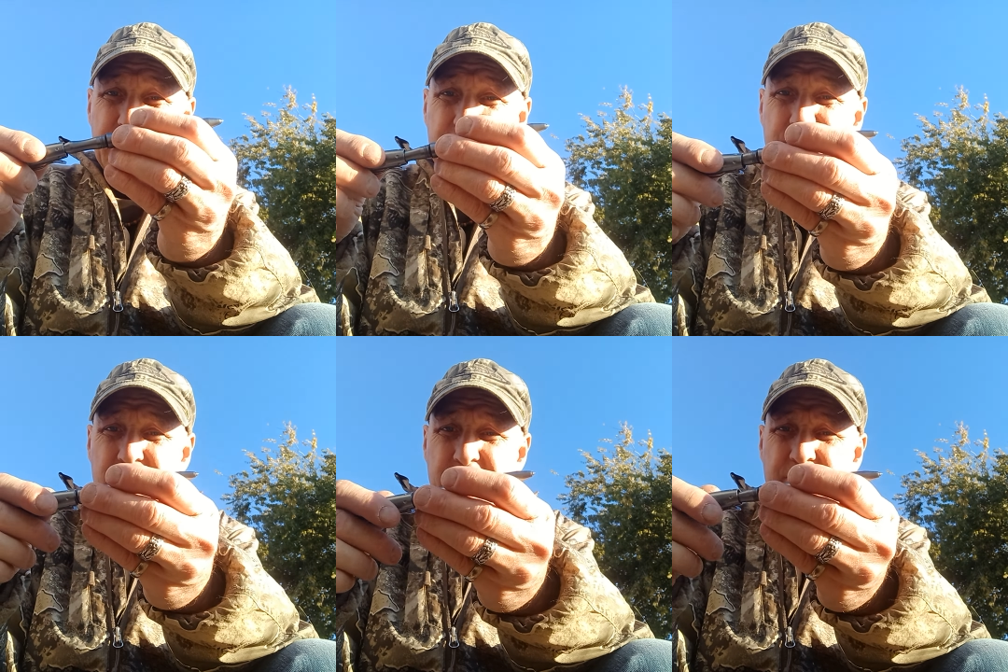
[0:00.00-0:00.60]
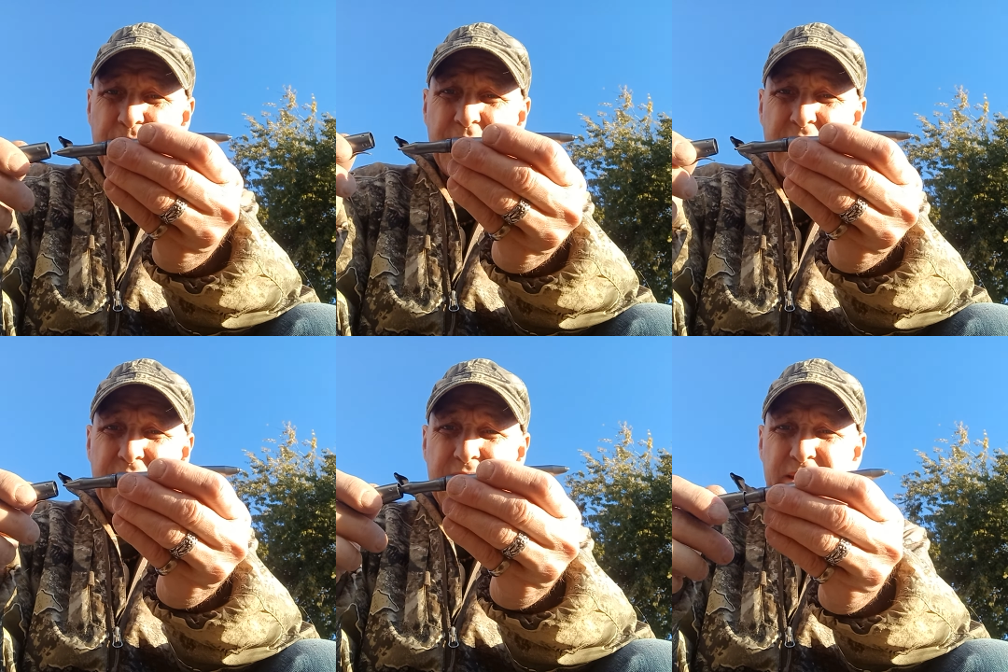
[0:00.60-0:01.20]
is cool.
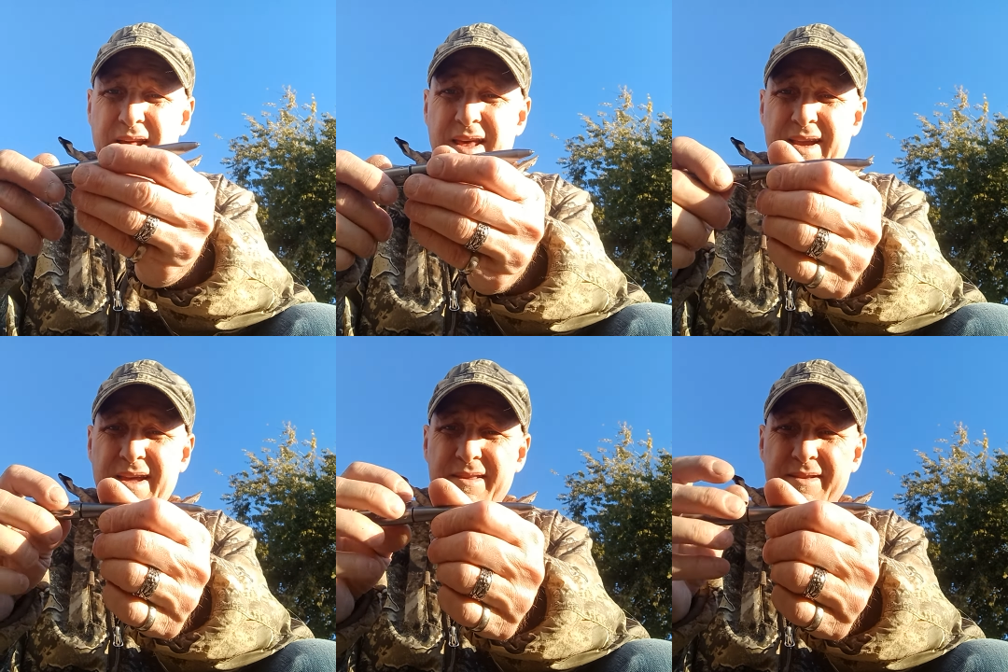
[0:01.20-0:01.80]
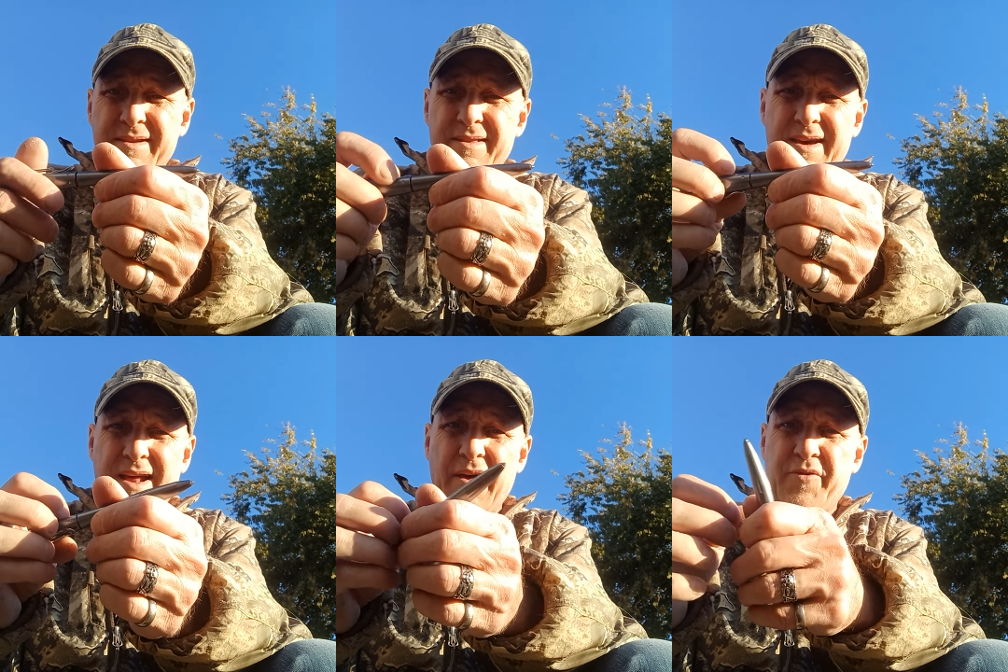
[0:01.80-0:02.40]
And I like how they did
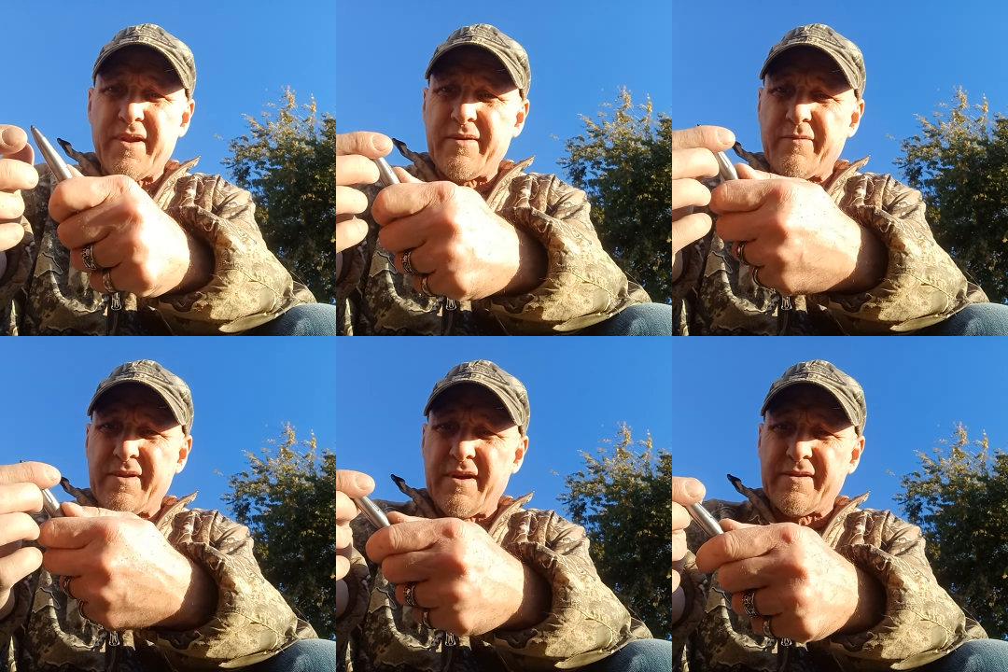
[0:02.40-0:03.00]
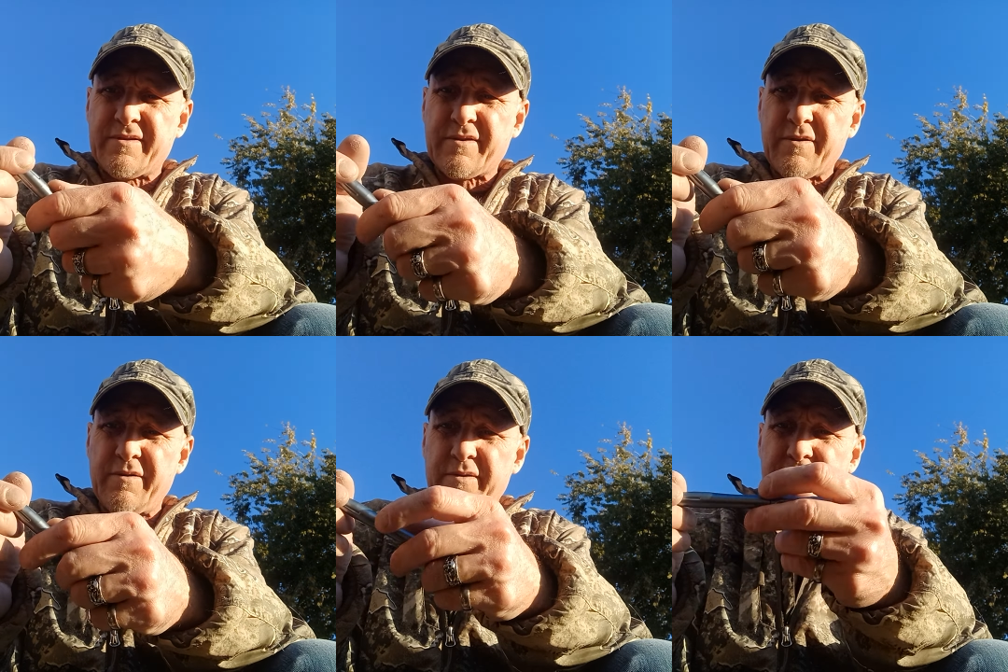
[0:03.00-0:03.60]
that. I thought it would
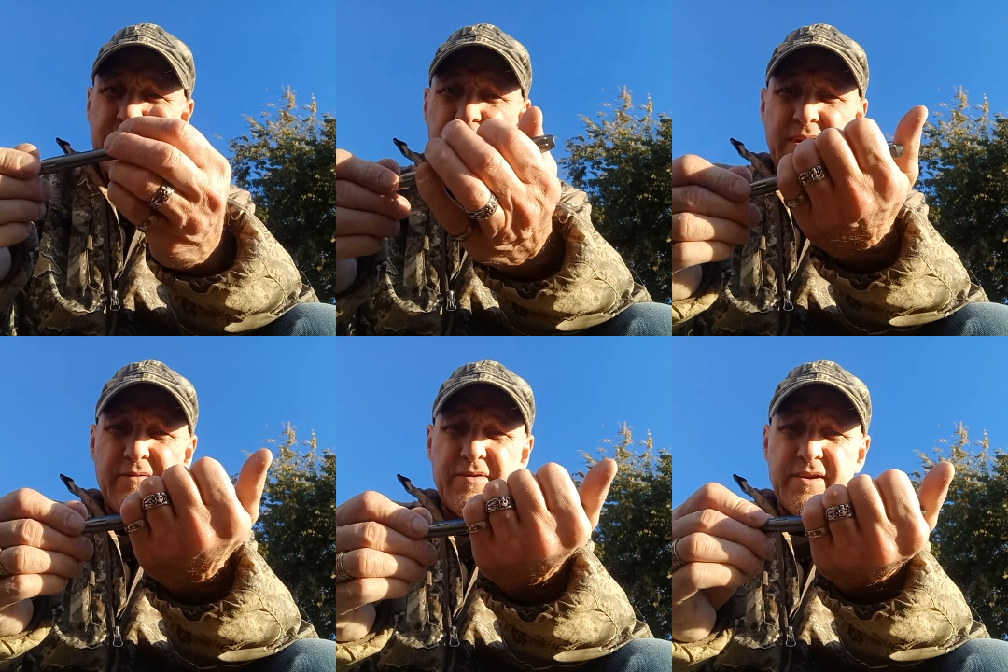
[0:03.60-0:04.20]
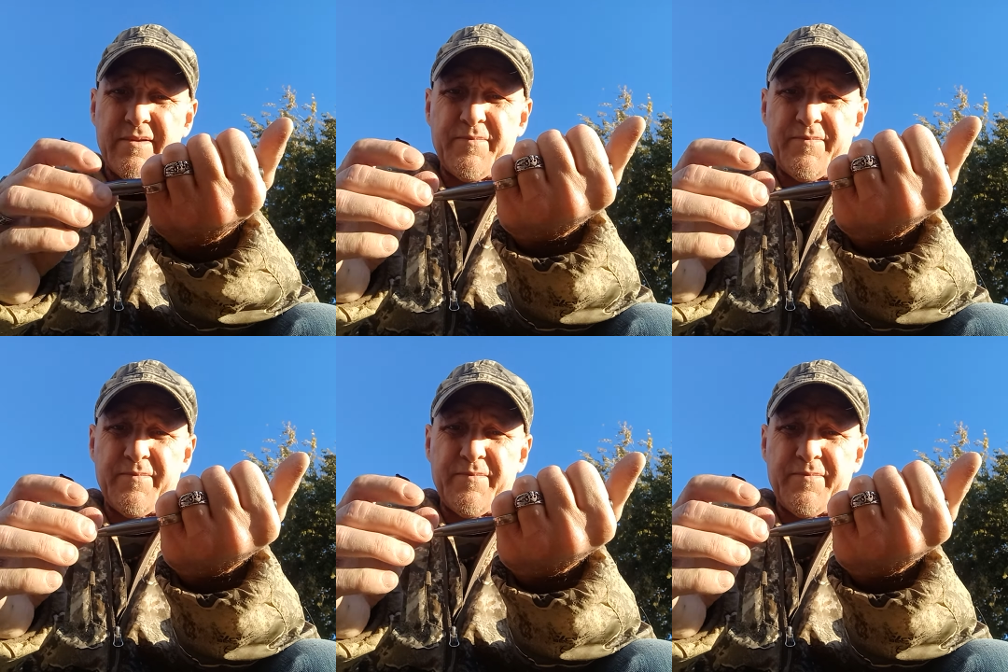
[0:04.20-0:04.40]
unscrew and then you'd have the